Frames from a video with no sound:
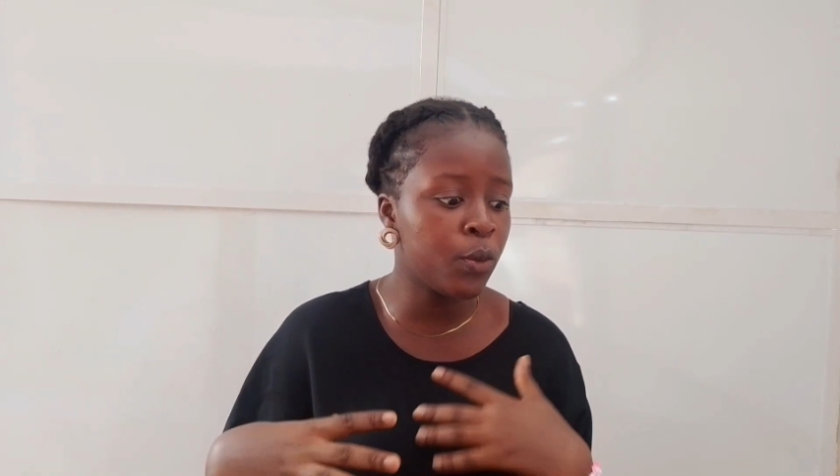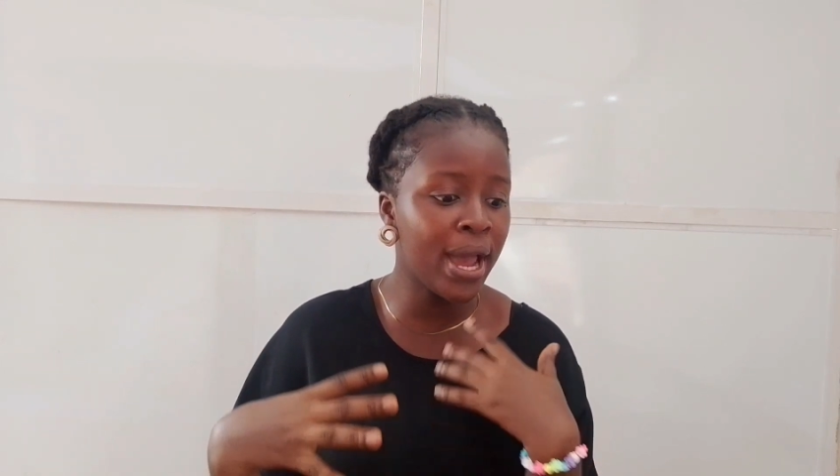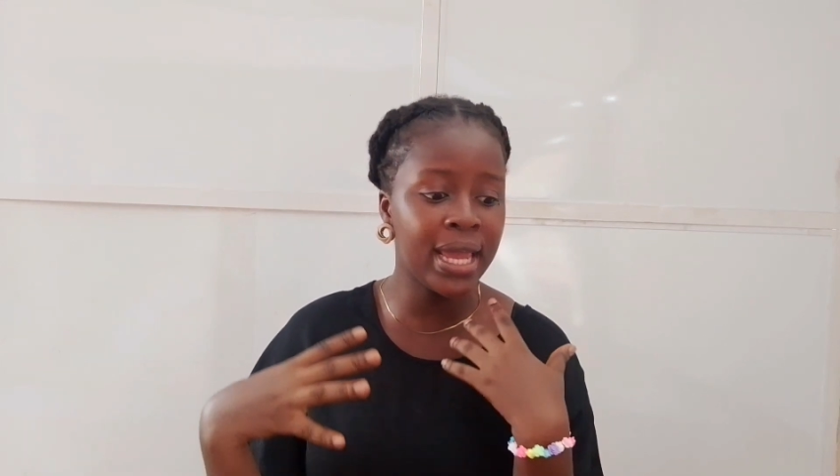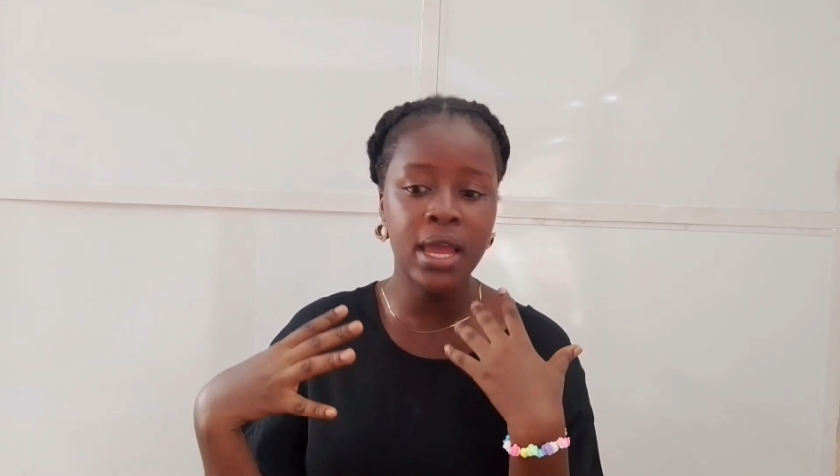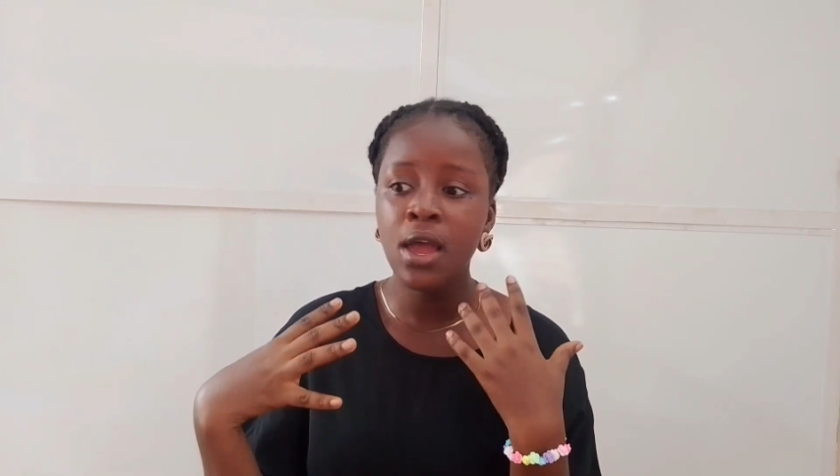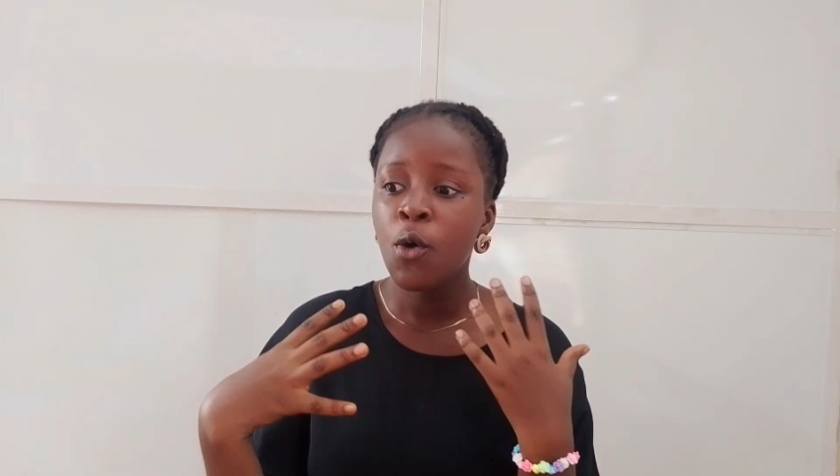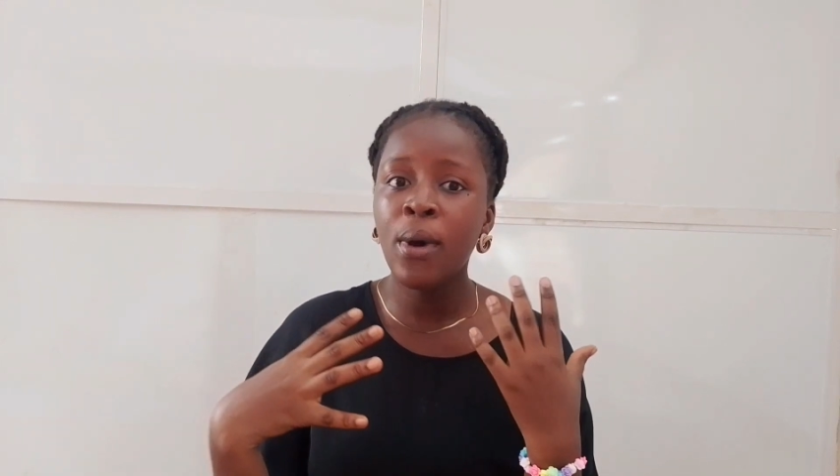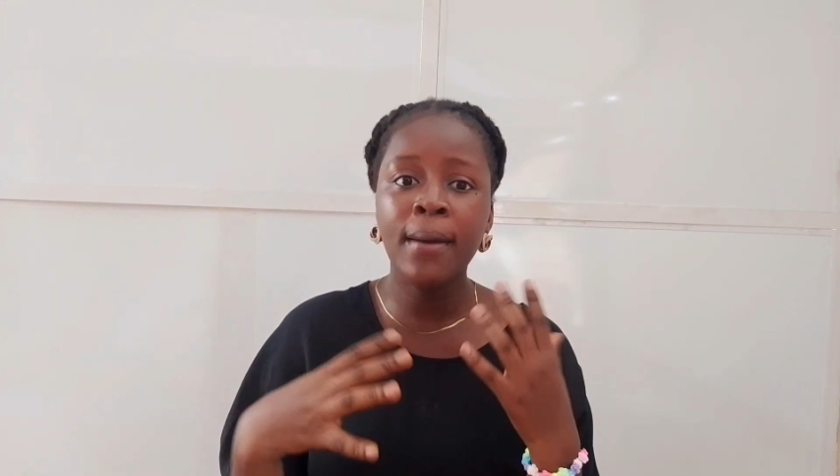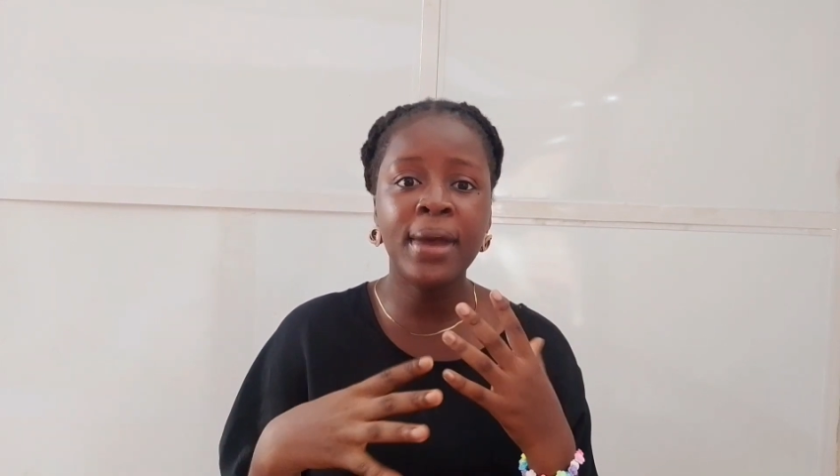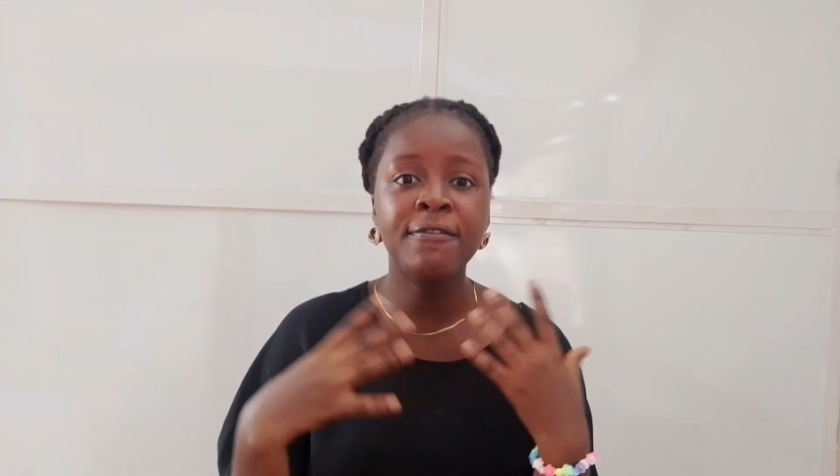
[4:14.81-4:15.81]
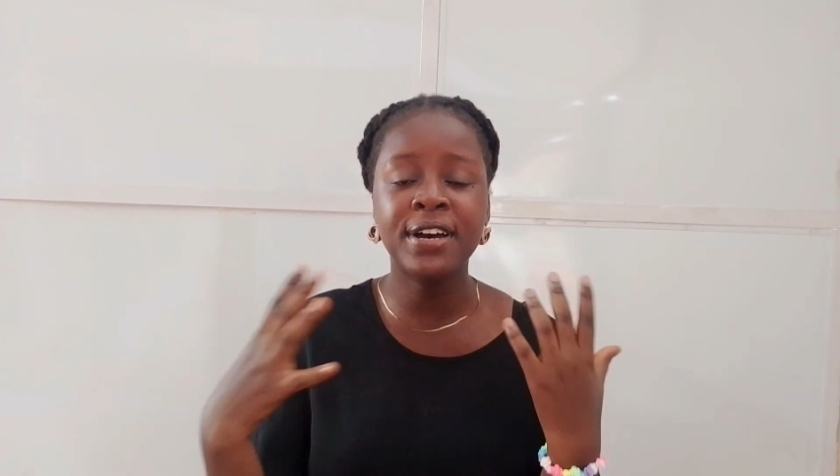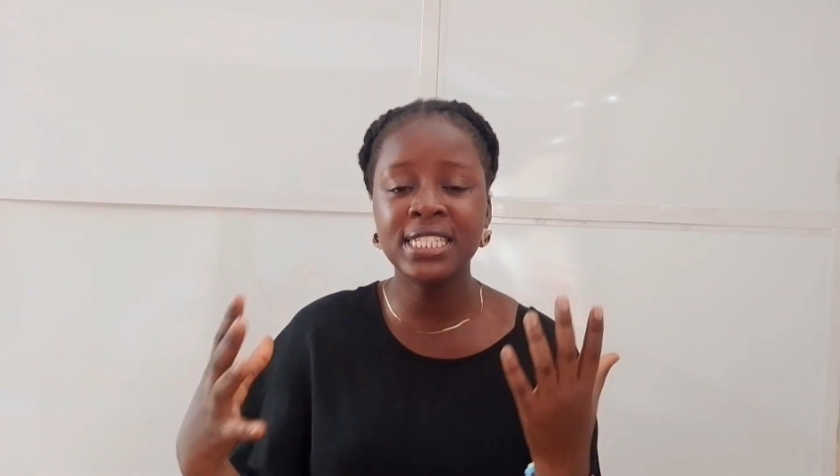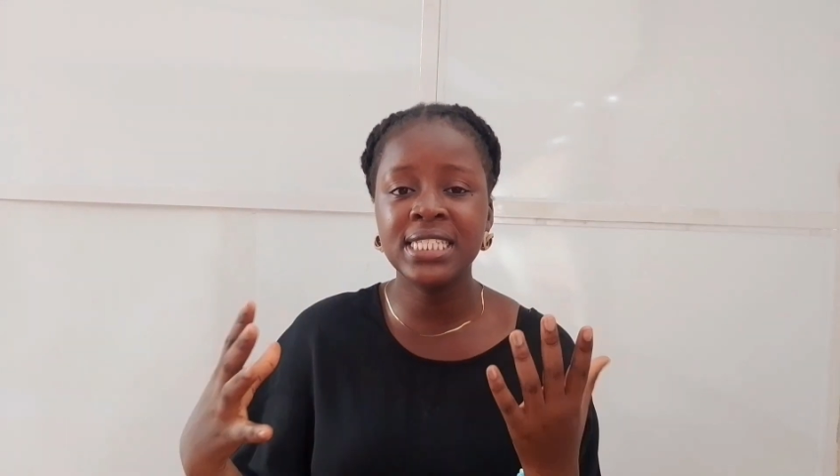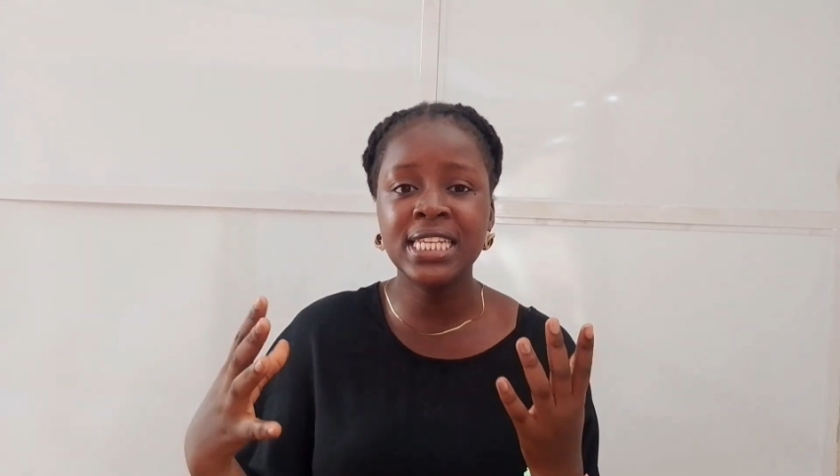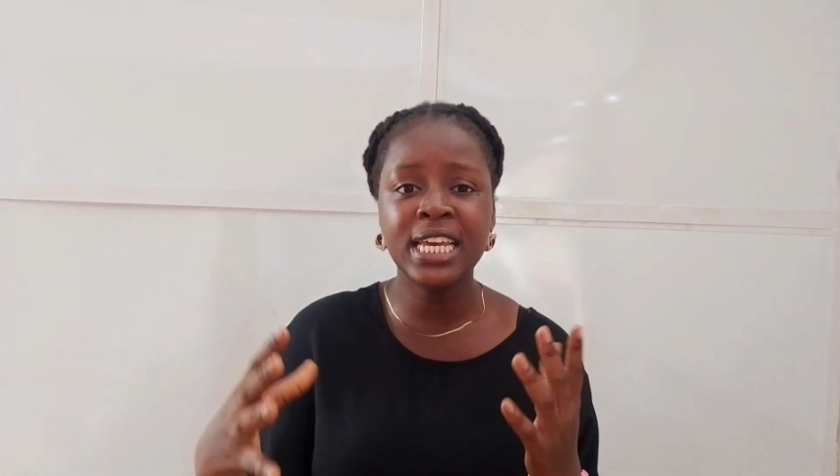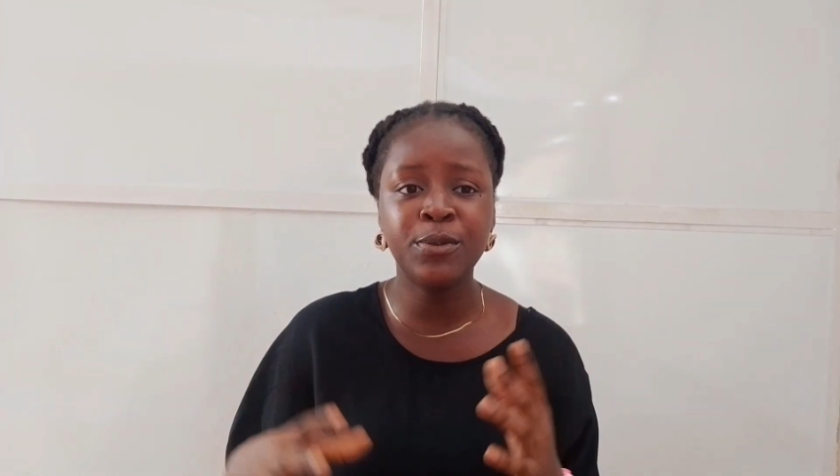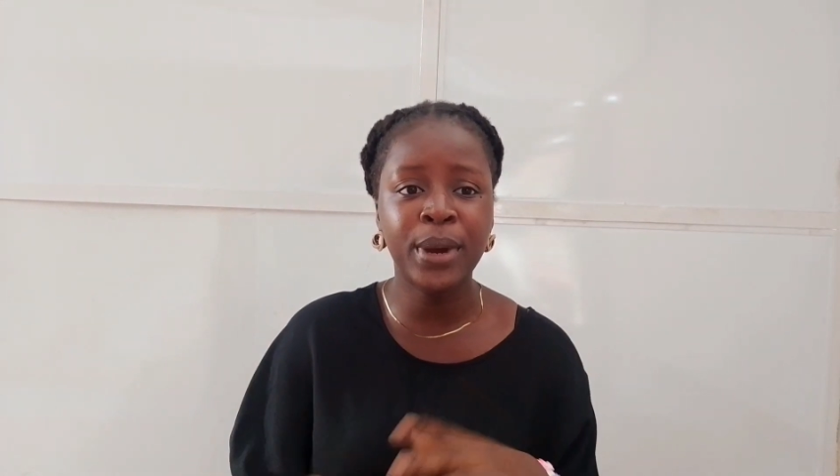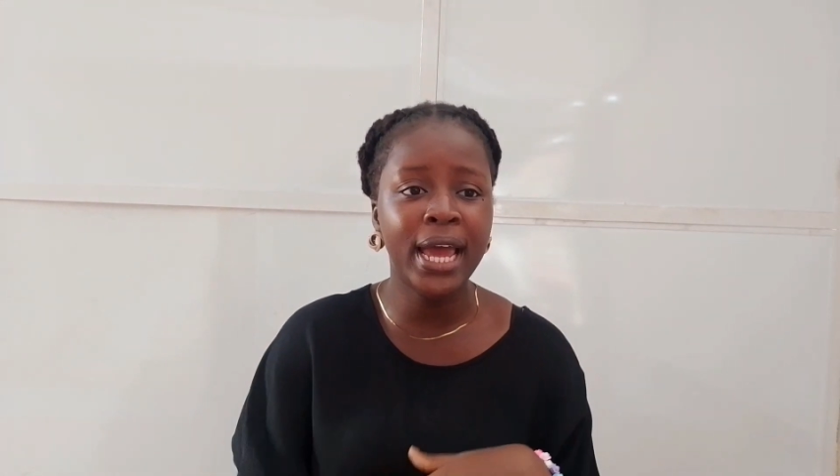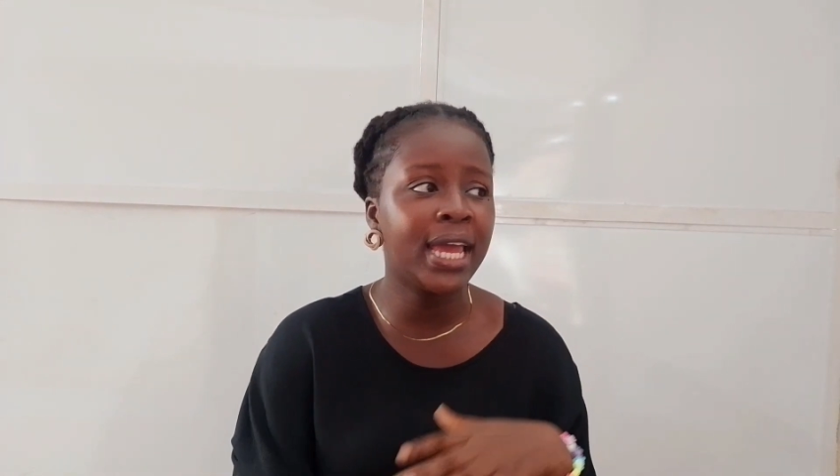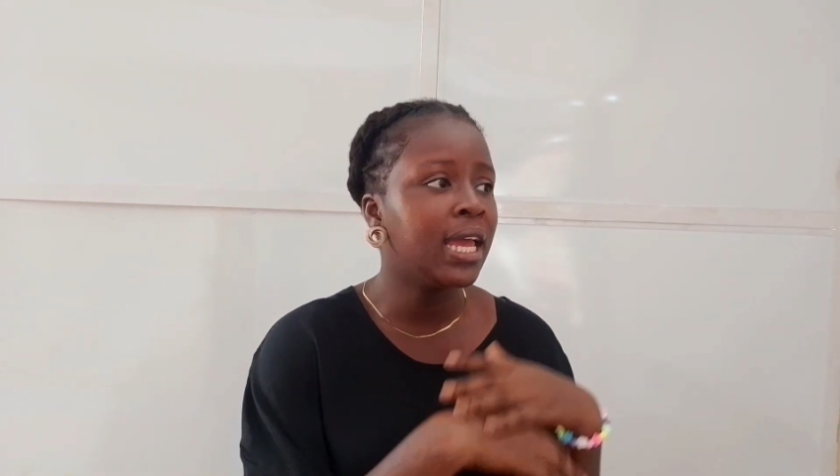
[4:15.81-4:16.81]
Why am I fascinated
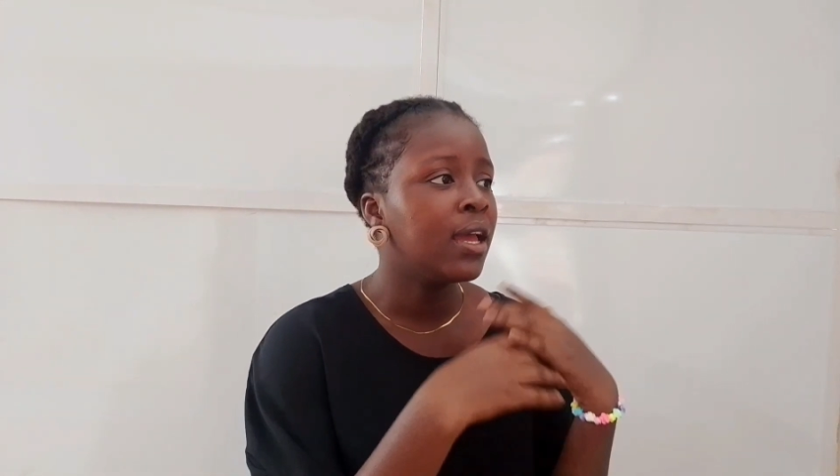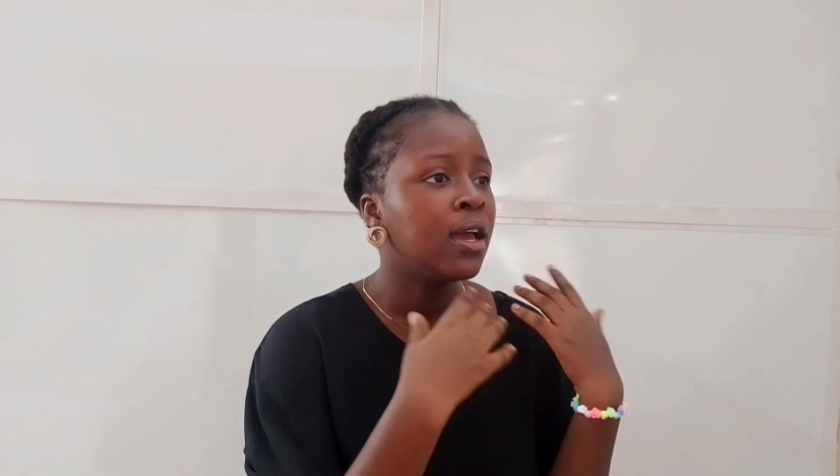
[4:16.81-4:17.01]
by